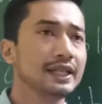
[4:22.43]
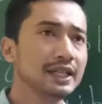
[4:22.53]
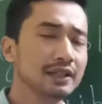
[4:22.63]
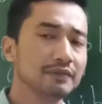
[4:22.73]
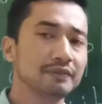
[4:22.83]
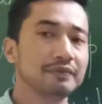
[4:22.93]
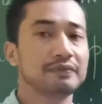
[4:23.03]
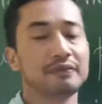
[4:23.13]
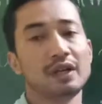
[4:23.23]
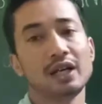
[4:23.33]

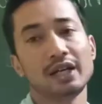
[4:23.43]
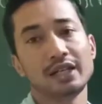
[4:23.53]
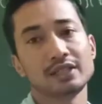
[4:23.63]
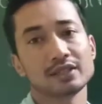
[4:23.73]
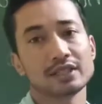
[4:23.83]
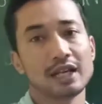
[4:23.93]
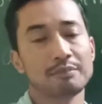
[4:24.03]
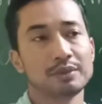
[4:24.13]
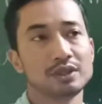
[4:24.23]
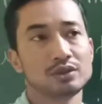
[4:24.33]
If I just
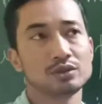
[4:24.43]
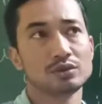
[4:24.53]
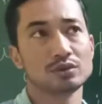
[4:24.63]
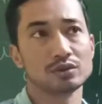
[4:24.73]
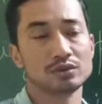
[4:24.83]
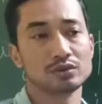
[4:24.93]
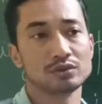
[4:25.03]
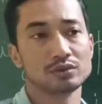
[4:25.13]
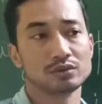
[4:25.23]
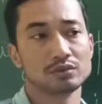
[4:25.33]
happen to know
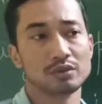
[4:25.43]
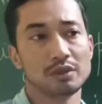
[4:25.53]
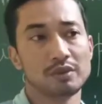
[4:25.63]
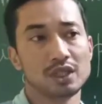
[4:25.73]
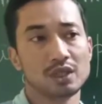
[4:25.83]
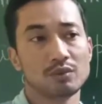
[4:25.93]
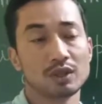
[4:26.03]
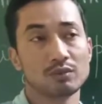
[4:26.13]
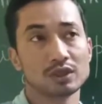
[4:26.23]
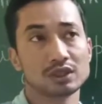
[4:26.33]
maybe
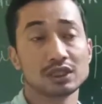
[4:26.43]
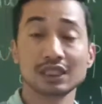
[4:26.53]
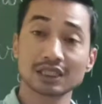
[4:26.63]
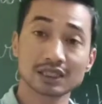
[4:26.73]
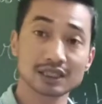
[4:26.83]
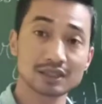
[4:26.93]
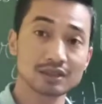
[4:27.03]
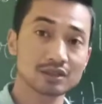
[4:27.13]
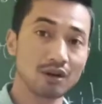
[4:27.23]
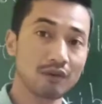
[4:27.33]
what was the
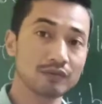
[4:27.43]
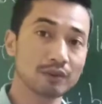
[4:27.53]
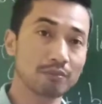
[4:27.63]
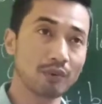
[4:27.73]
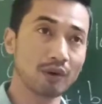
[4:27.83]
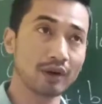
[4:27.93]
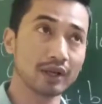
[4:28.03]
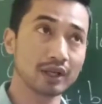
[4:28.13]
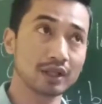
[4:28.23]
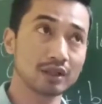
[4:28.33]
distance of the
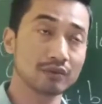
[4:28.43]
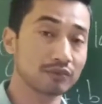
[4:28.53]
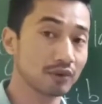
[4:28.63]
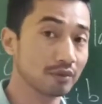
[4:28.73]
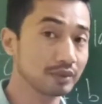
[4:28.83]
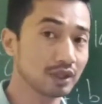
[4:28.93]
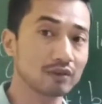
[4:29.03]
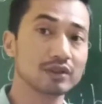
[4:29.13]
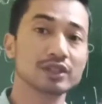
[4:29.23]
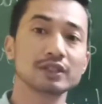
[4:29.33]
point from the
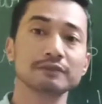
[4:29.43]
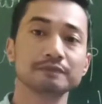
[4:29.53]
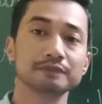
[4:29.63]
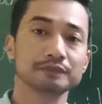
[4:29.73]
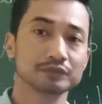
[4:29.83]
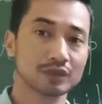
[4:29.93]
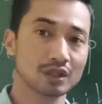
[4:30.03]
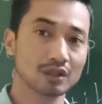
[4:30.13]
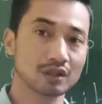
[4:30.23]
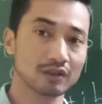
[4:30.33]
origin,
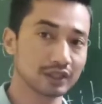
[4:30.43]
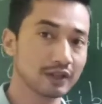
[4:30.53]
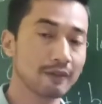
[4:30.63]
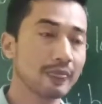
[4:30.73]
okay,